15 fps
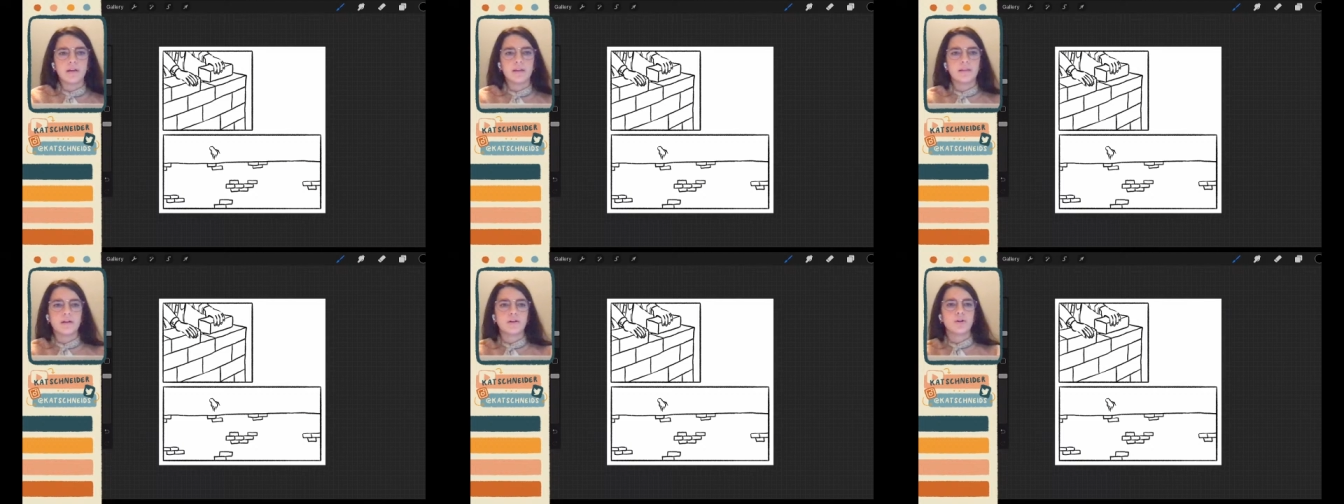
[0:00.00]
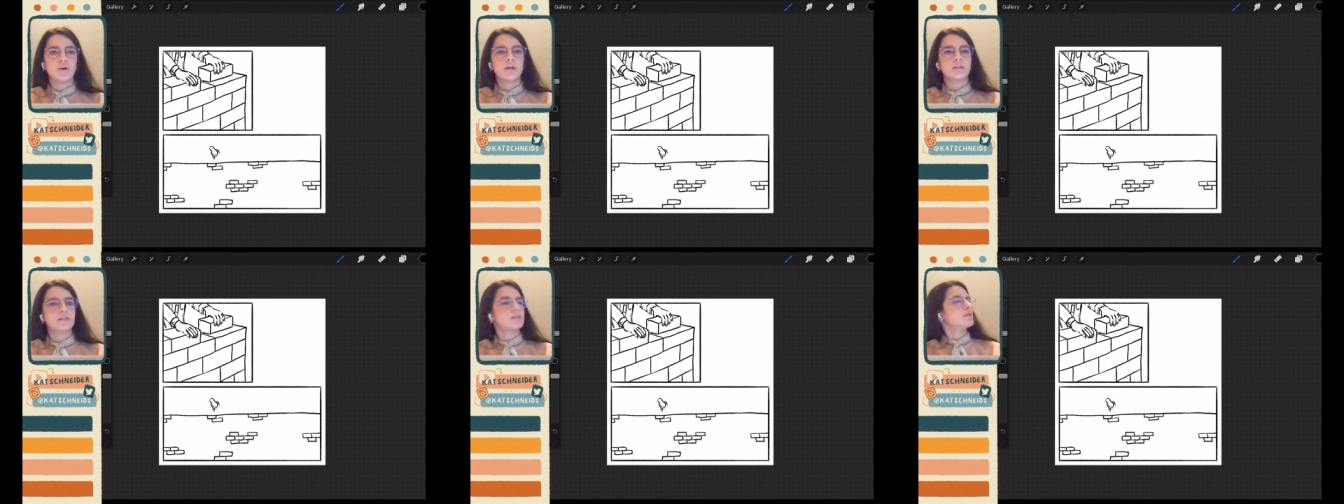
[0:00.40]
and then you
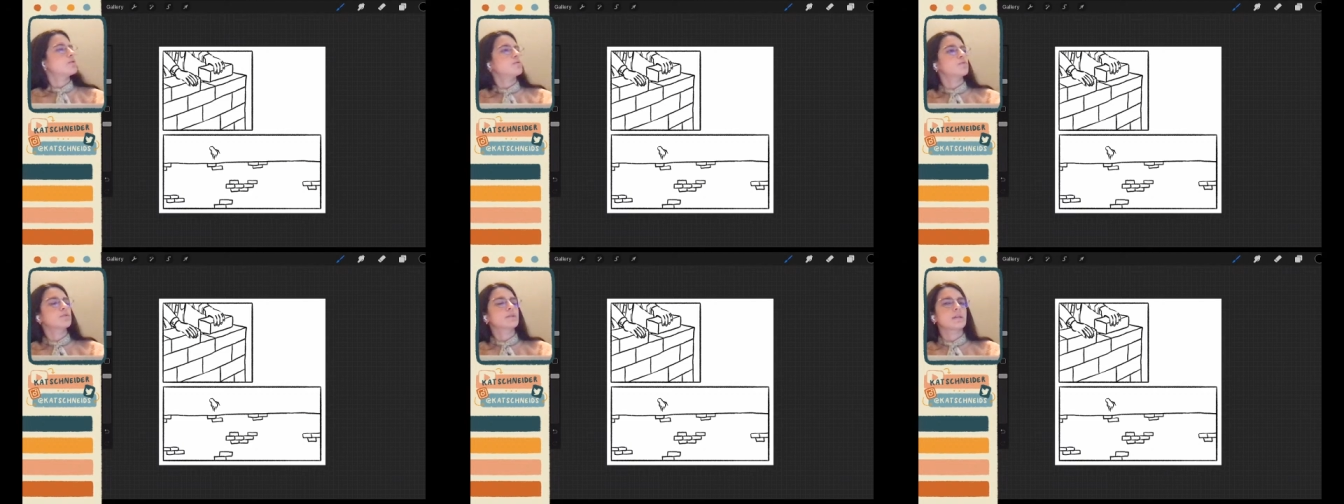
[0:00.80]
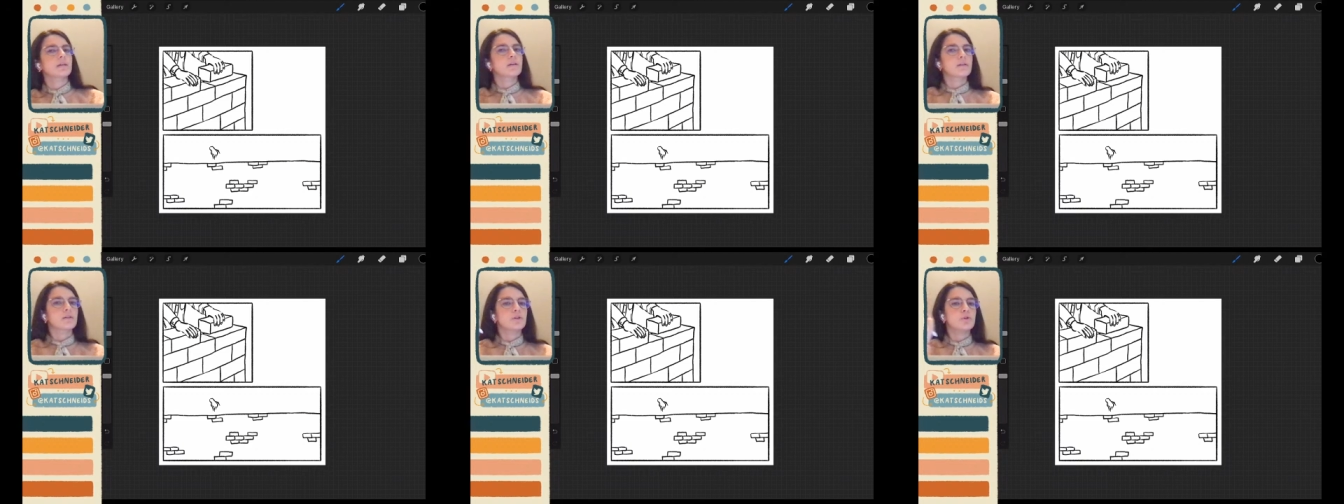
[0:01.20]
had to use
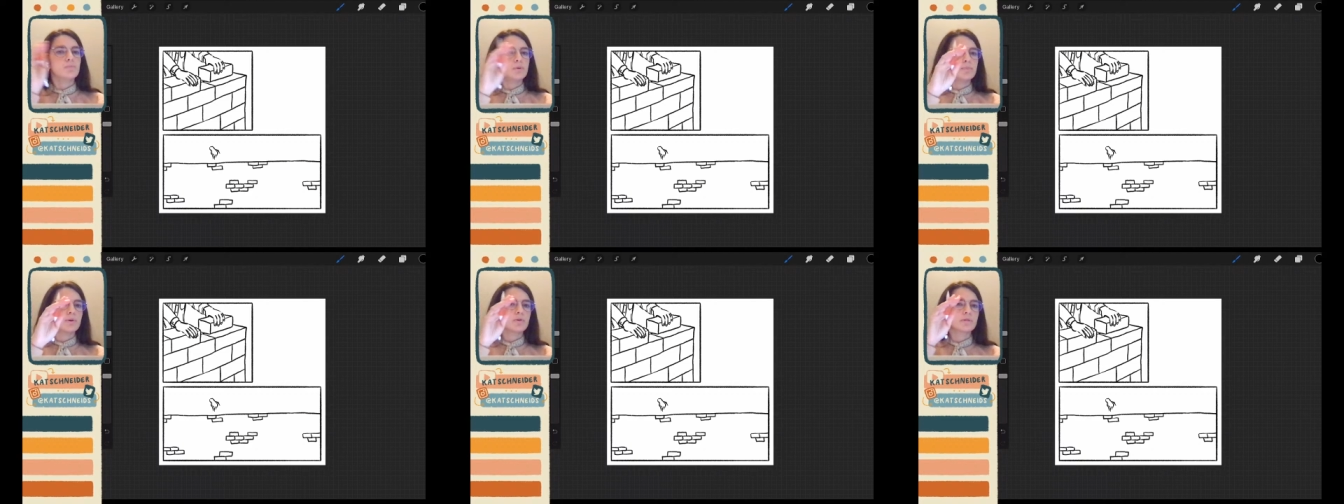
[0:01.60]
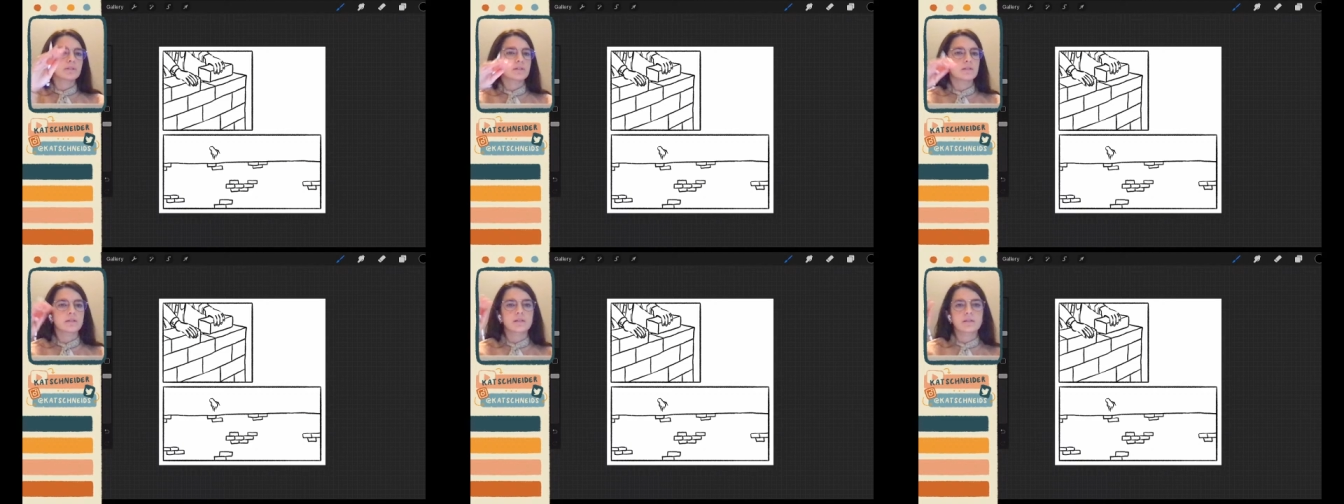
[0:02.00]
like human
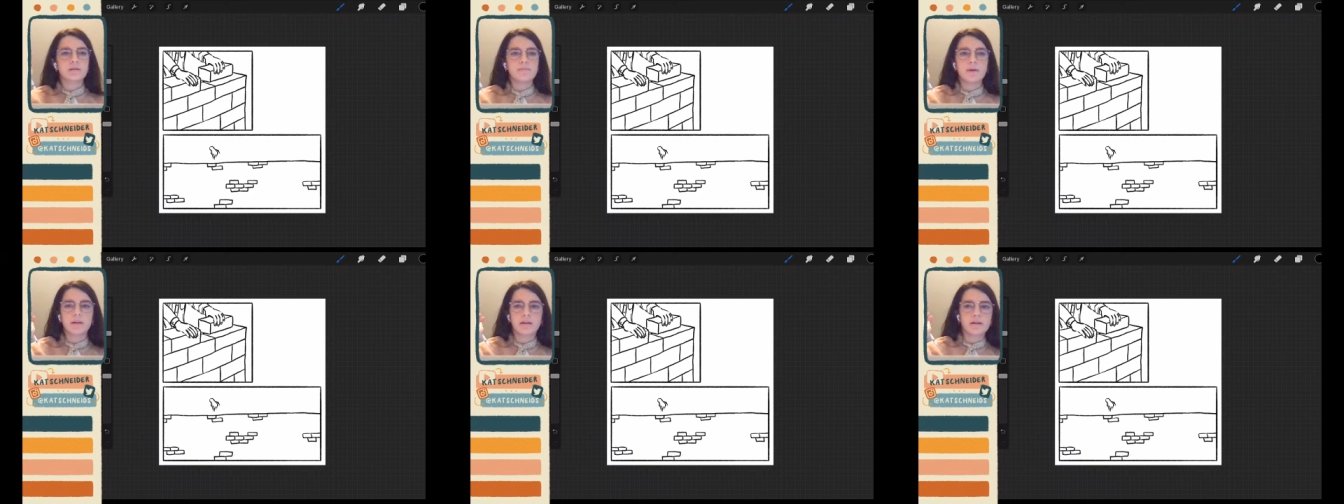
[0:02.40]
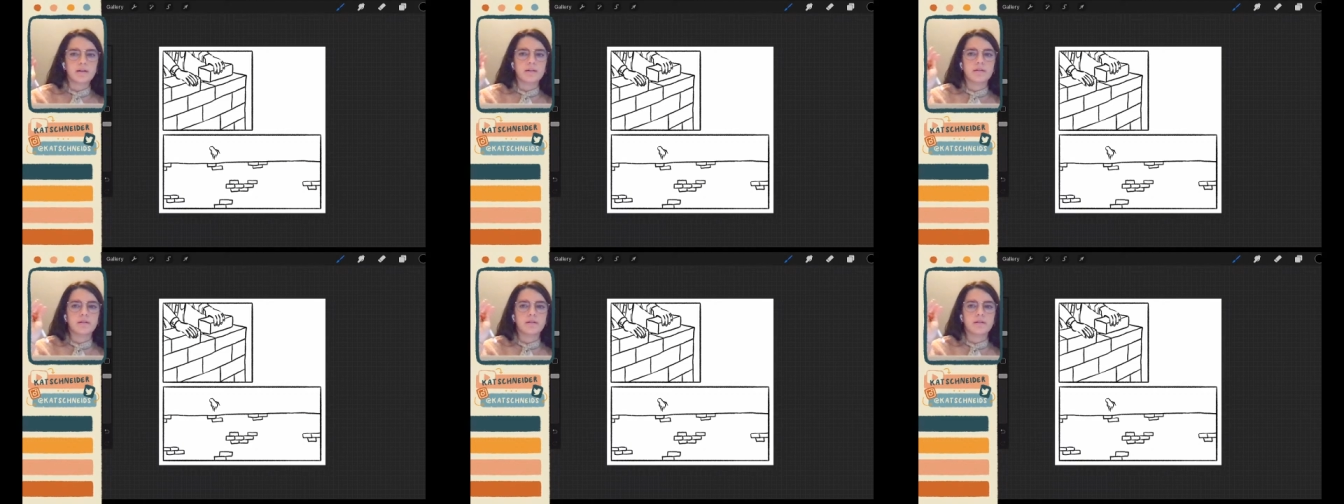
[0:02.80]
poses to make